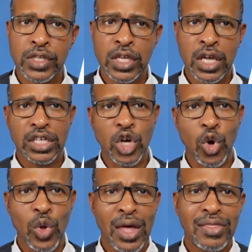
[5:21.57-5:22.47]
And so
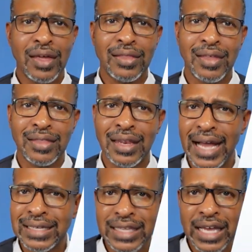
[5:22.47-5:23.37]
the, the, the next
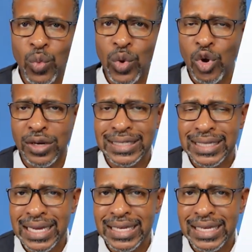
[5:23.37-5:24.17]
thing we're going to see is